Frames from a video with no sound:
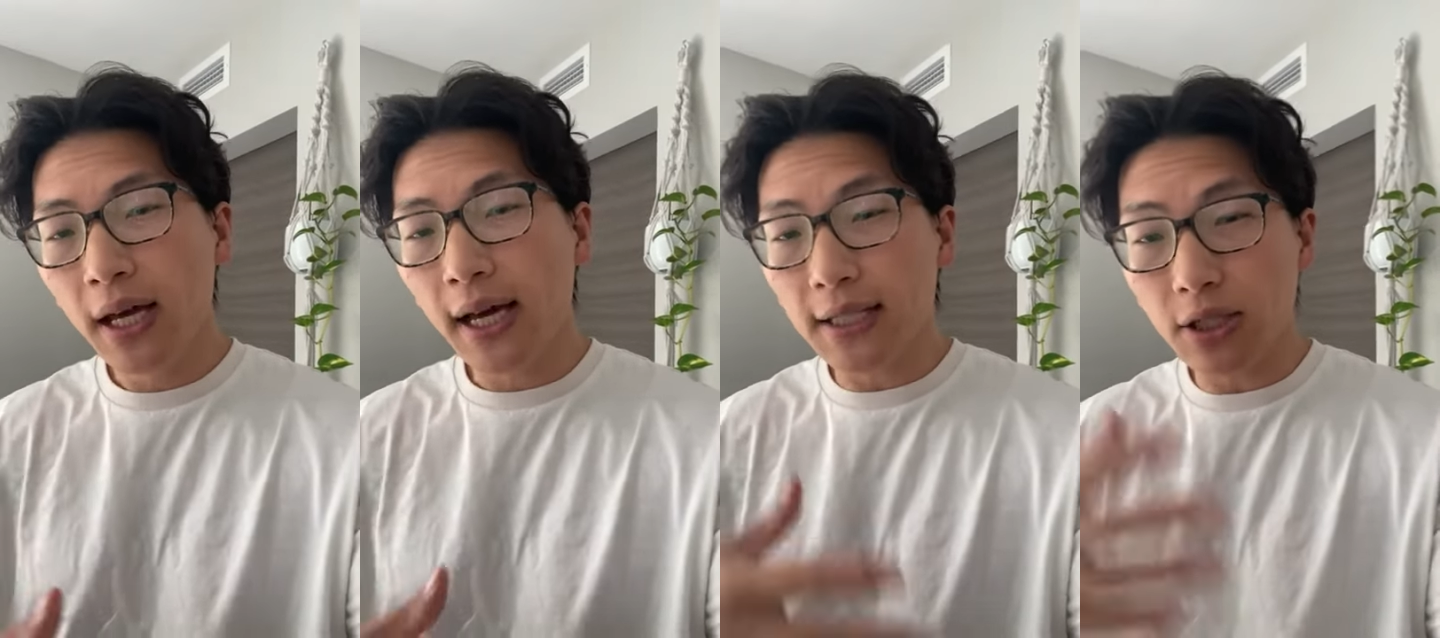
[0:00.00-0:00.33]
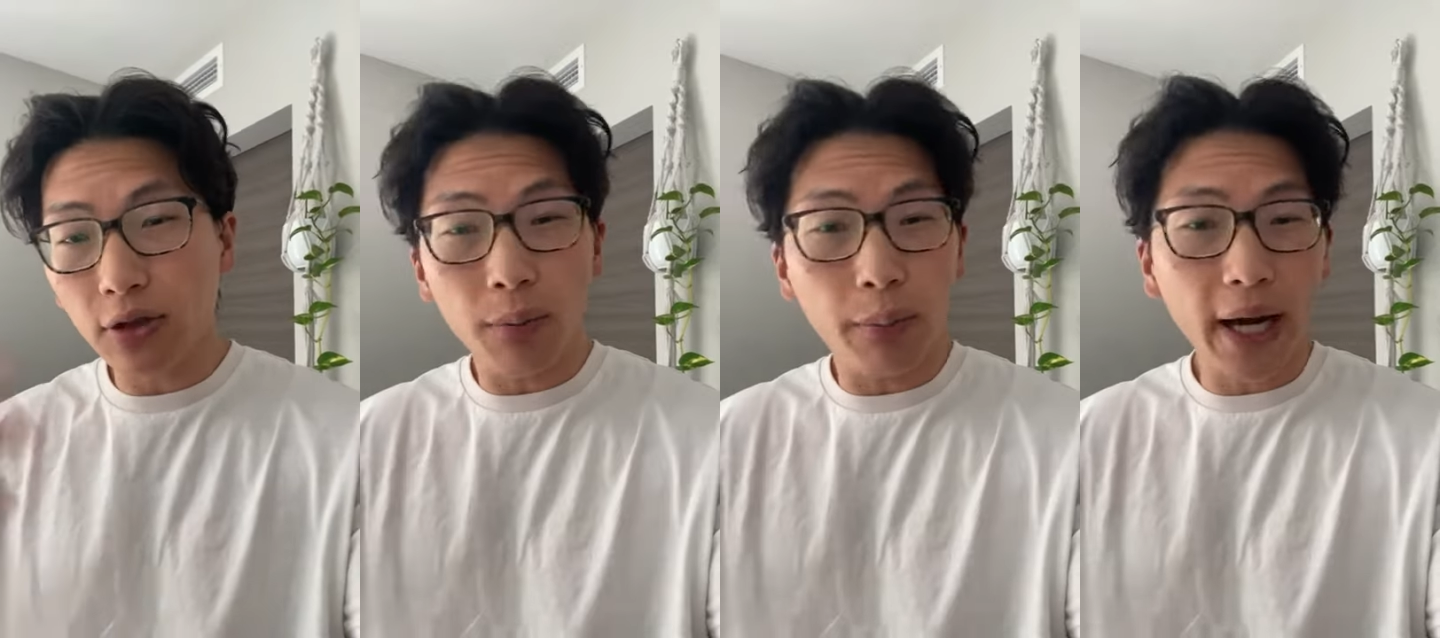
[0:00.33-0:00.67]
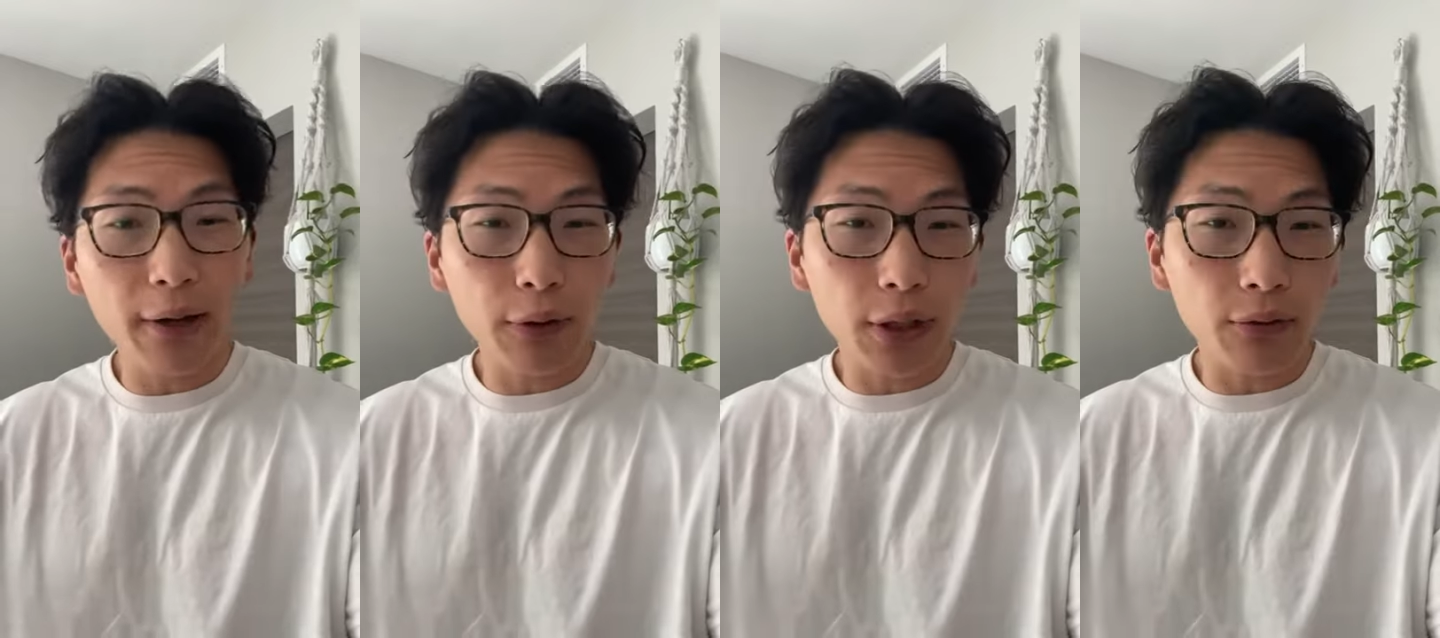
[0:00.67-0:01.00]
and so
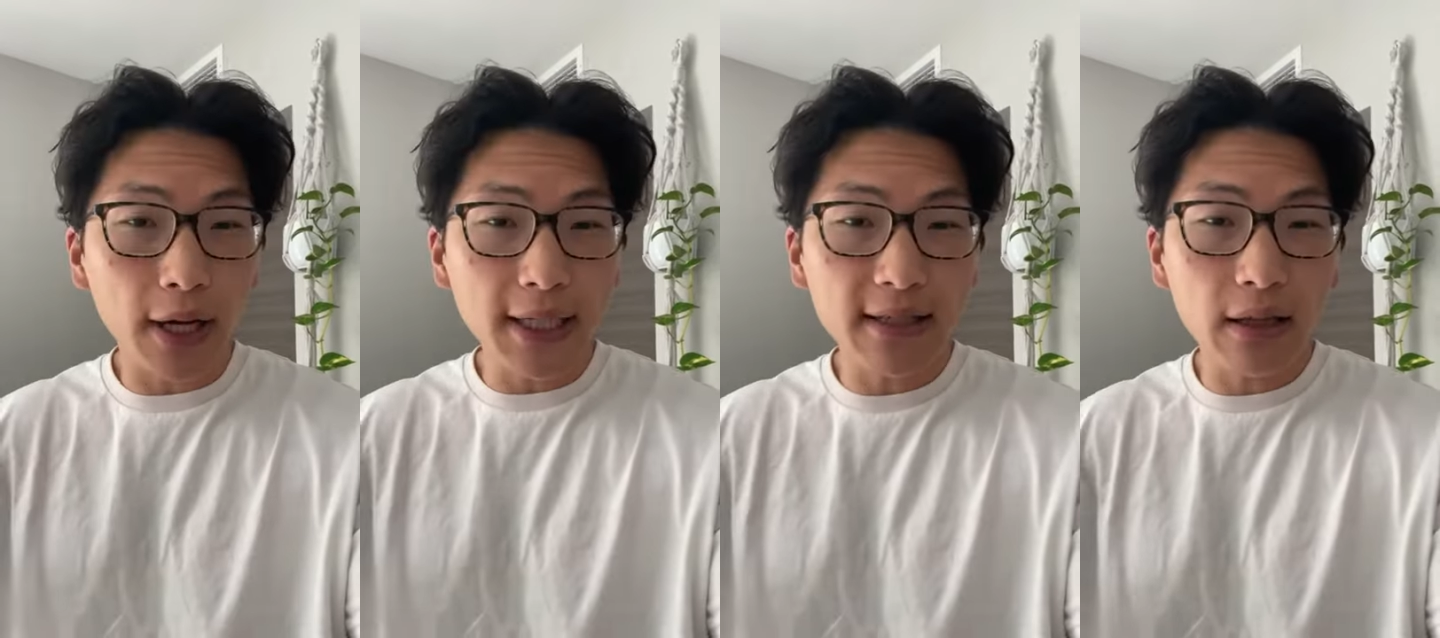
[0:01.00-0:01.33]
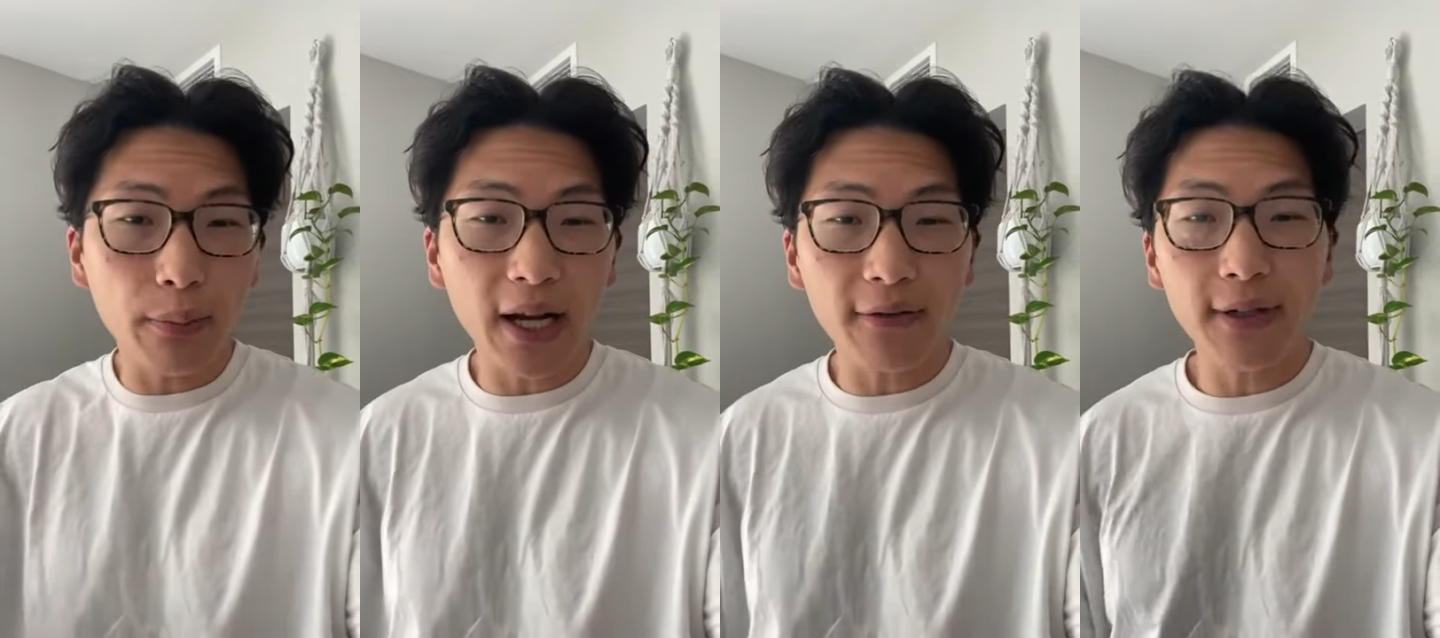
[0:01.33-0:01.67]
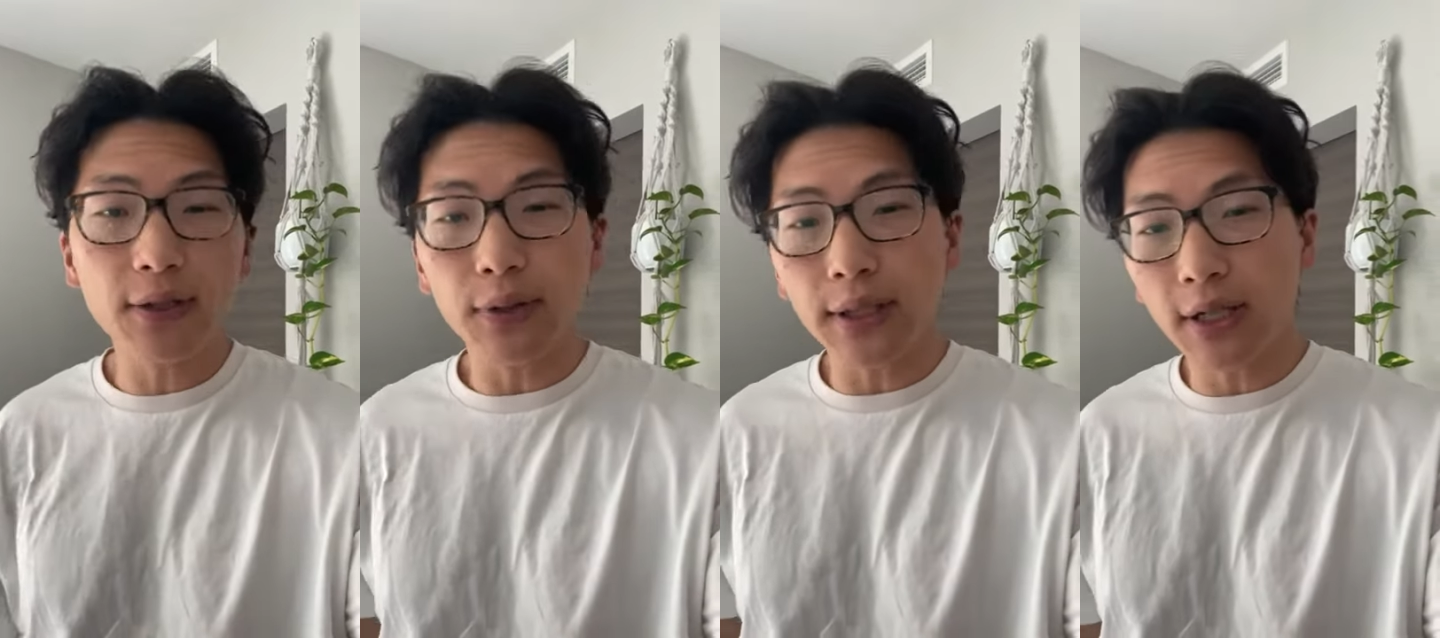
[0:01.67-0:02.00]
combined with the rest of the
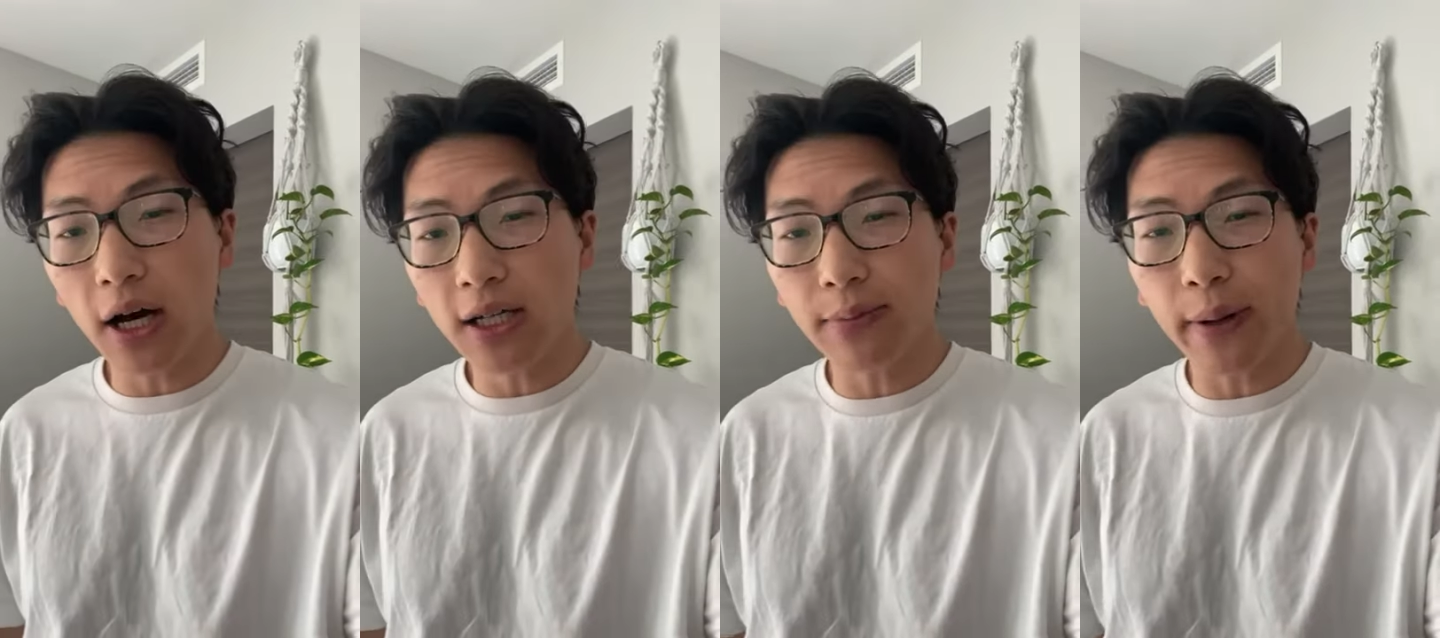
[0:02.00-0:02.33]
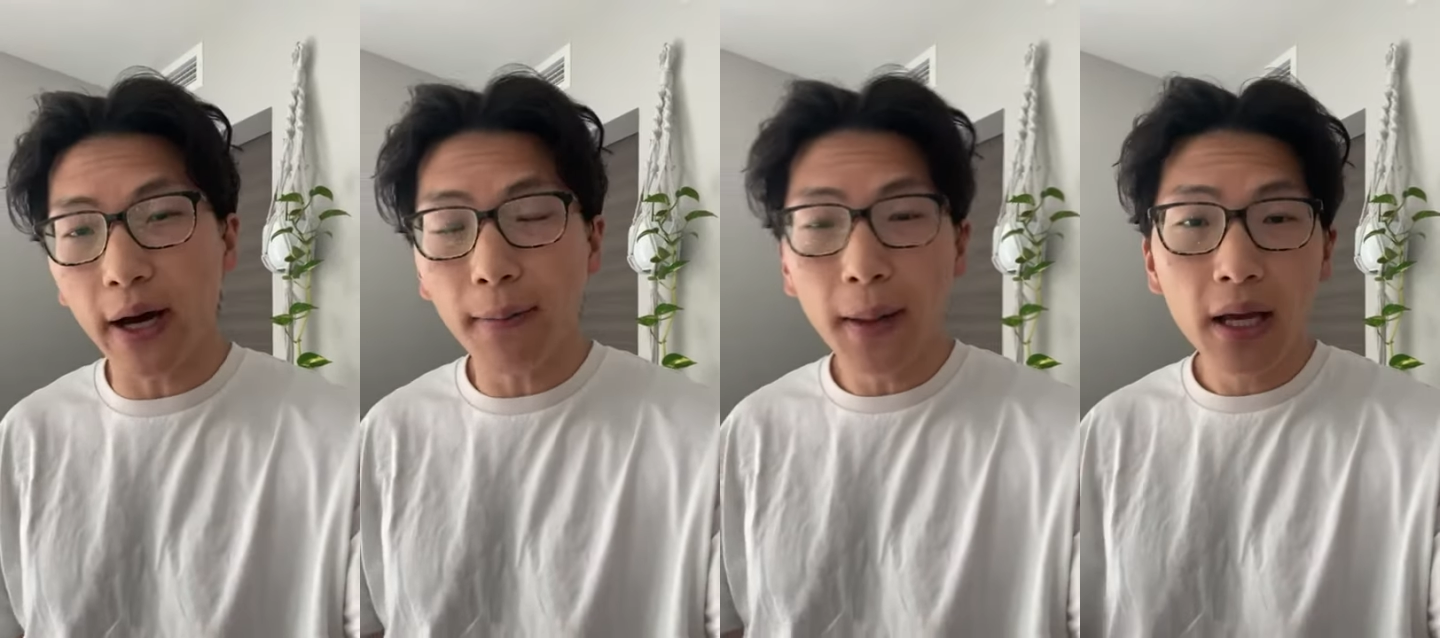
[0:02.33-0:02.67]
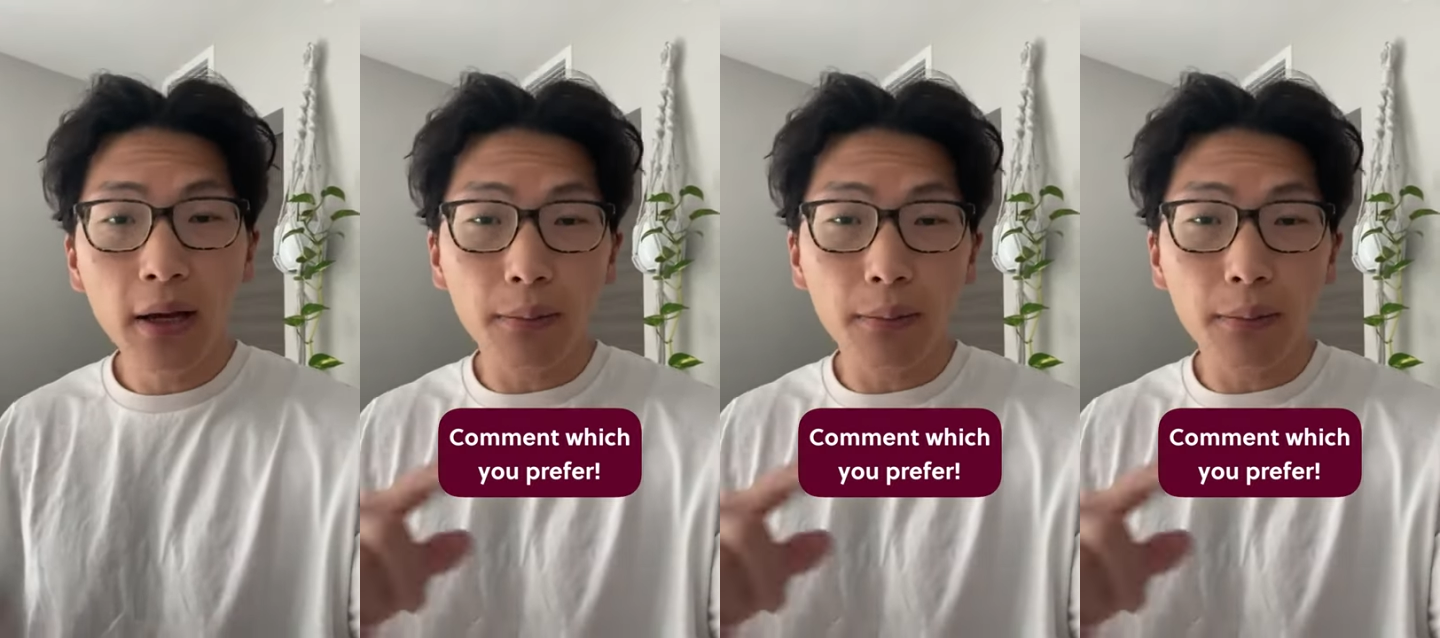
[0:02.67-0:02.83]
benefits we talked about,